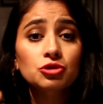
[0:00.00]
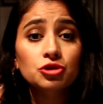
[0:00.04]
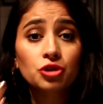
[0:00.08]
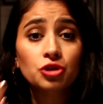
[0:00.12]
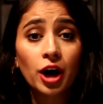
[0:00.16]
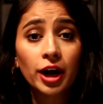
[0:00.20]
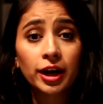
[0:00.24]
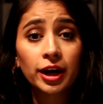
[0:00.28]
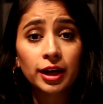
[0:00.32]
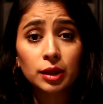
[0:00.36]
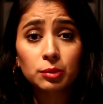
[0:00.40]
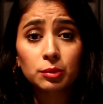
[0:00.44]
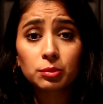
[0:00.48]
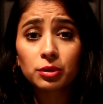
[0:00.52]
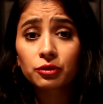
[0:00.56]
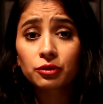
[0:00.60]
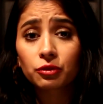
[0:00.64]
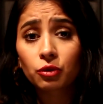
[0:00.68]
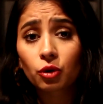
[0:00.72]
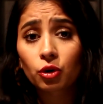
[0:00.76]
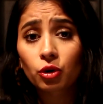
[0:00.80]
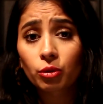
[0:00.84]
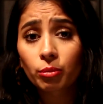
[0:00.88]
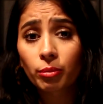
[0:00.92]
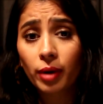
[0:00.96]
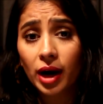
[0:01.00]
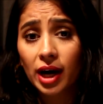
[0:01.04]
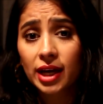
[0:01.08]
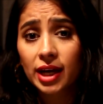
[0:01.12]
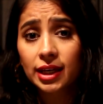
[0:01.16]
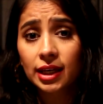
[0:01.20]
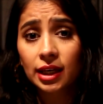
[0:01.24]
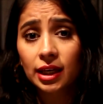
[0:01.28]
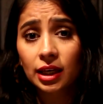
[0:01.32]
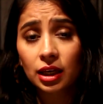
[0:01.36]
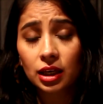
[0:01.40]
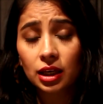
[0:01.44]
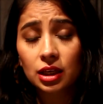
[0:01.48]
try it before
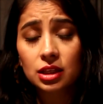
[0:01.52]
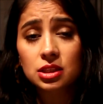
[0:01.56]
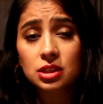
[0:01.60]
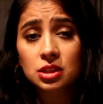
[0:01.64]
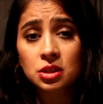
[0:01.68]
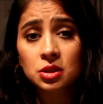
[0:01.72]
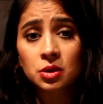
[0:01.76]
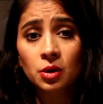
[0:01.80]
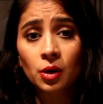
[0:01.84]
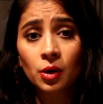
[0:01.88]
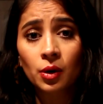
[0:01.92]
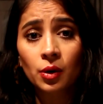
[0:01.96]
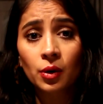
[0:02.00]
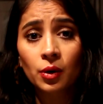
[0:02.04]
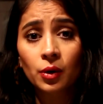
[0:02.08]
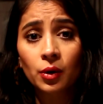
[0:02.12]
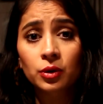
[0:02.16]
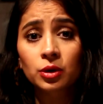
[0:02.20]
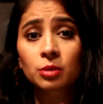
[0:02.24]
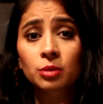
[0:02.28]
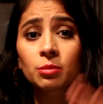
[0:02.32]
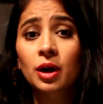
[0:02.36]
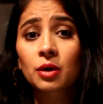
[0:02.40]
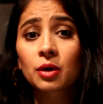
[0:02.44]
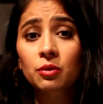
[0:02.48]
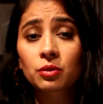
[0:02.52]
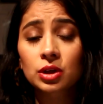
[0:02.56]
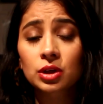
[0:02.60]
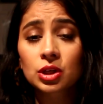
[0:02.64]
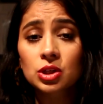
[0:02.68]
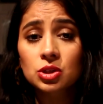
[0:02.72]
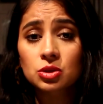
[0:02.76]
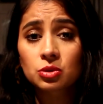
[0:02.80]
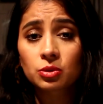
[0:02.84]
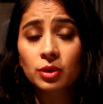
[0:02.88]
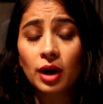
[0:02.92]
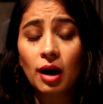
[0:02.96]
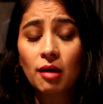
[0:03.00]
buying it. So you might want to
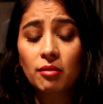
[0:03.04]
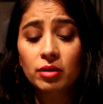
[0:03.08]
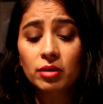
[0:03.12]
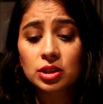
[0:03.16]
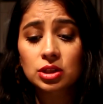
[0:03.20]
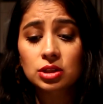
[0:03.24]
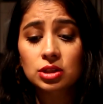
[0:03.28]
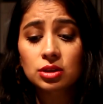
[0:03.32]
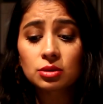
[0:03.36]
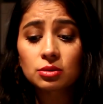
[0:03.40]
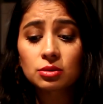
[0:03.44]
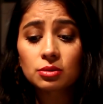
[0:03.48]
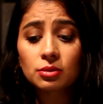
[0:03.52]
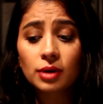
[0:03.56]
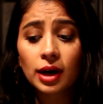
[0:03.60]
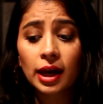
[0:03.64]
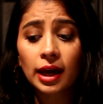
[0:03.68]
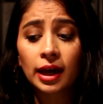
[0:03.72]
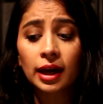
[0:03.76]
do that one too.